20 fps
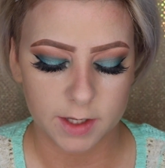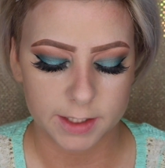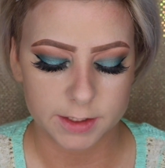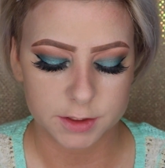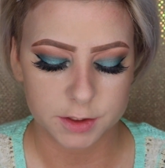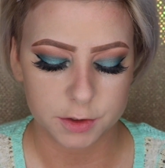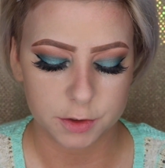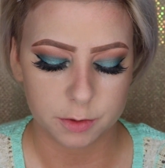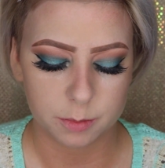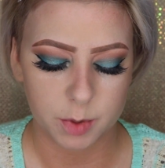
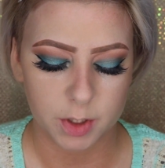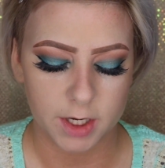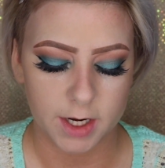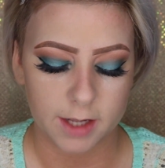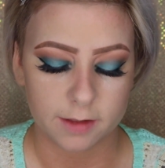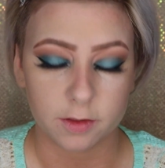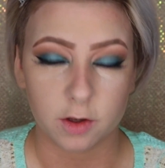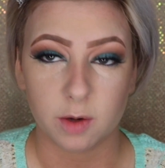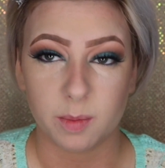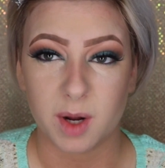like to put
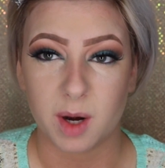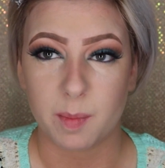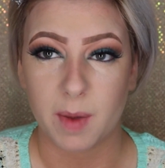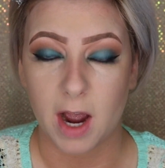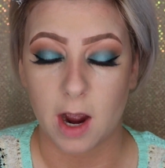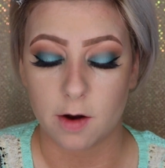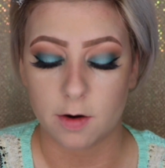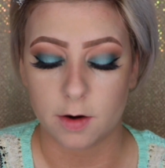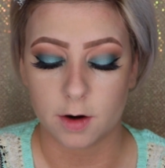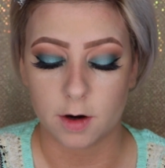a little bit of
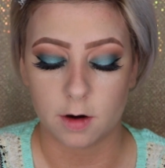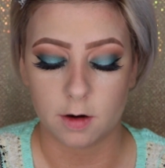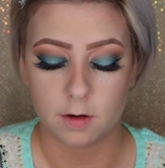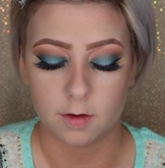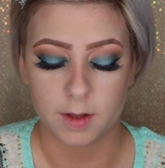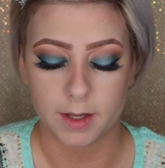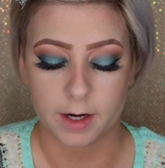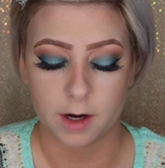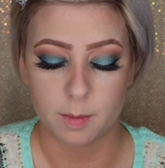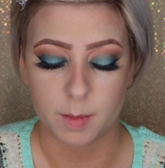
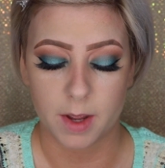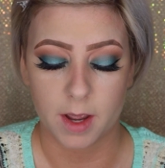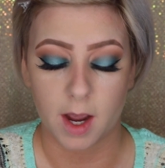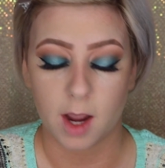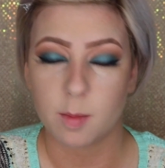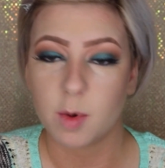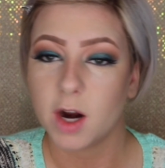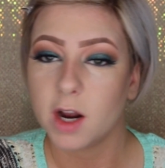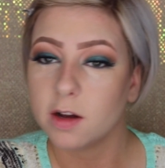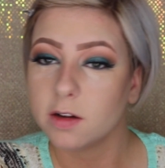powder like on my
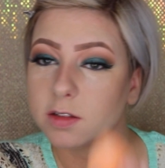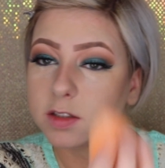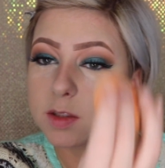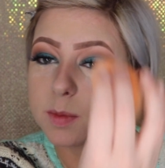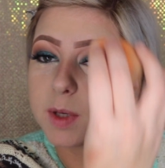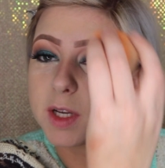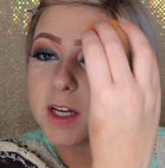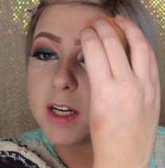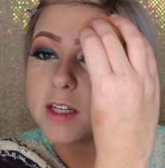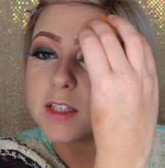
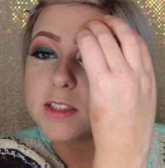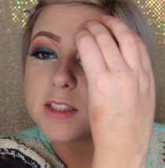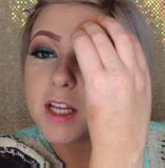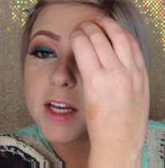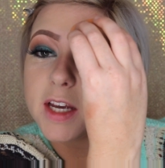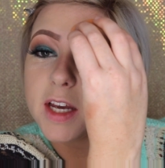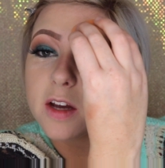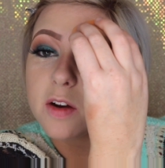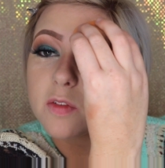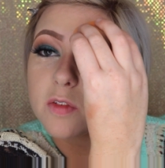eyebrows because
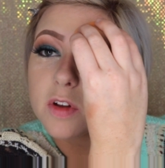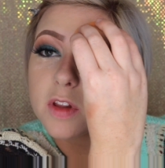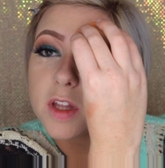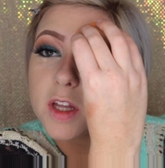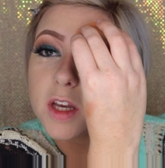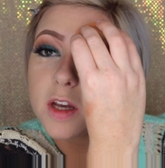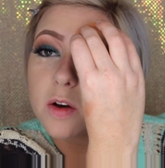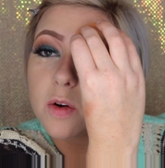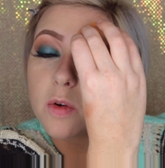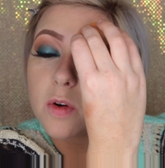they get
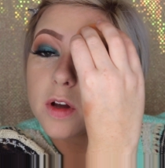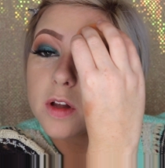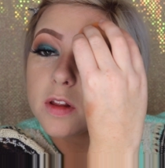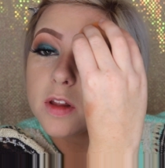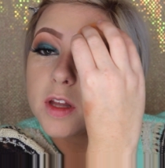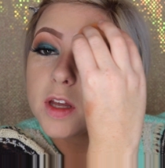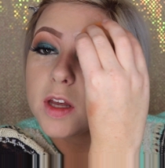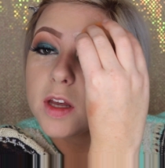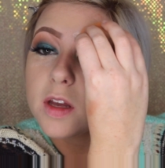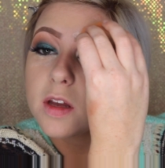really
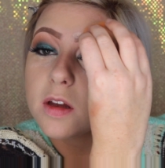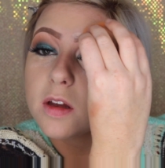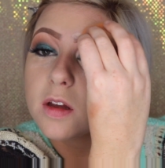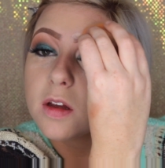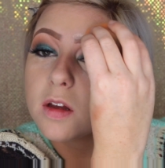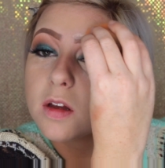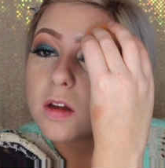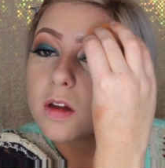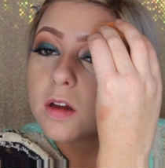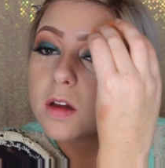oily
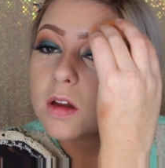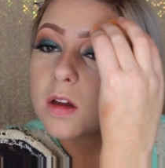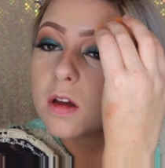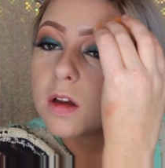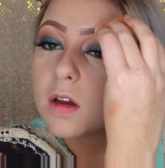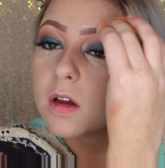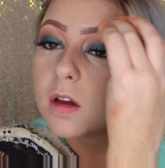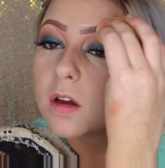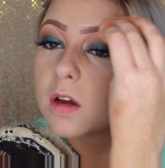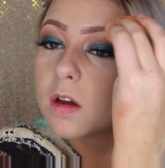
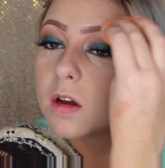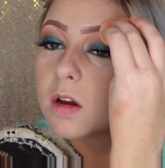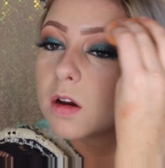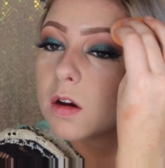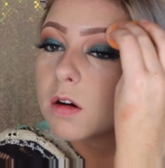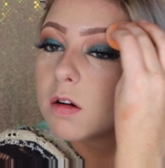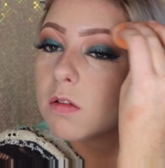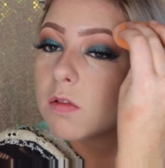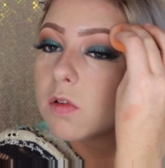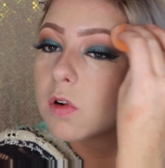
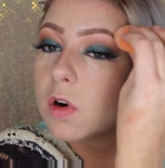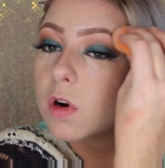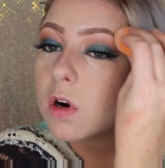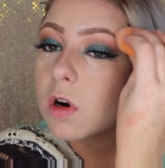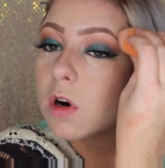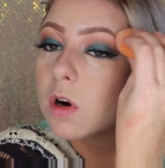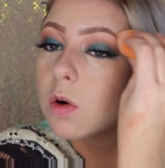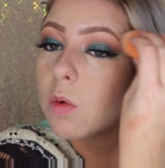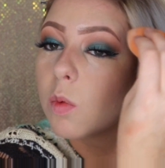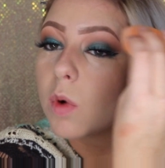
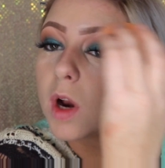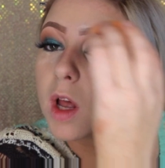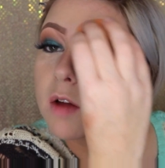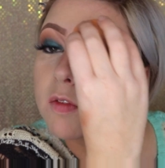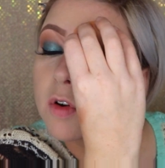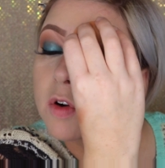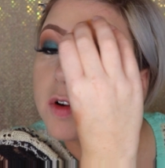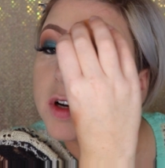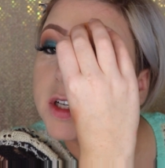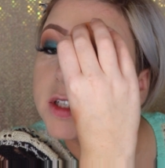for
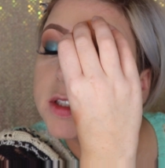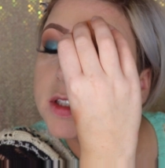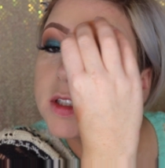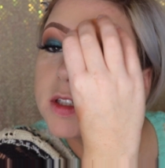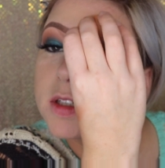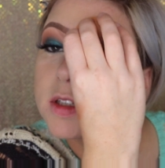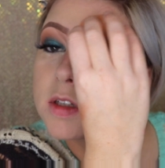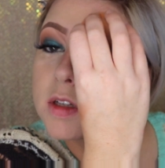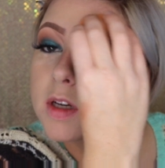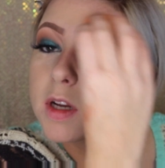whatever
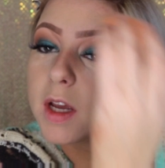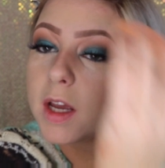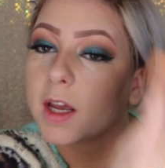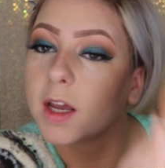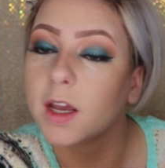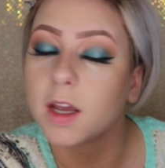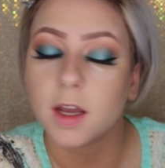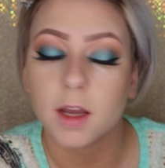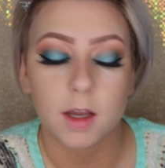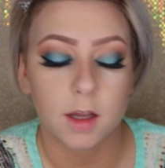reason.
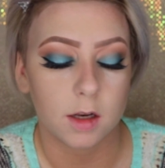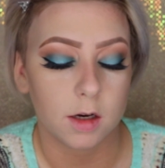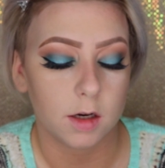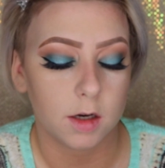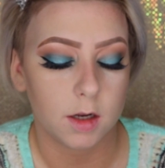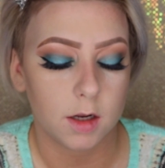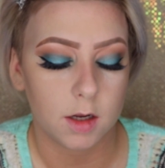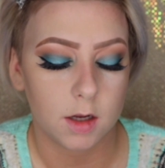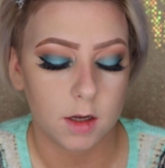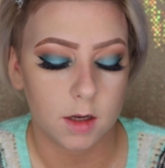
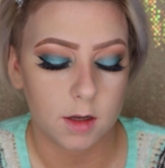And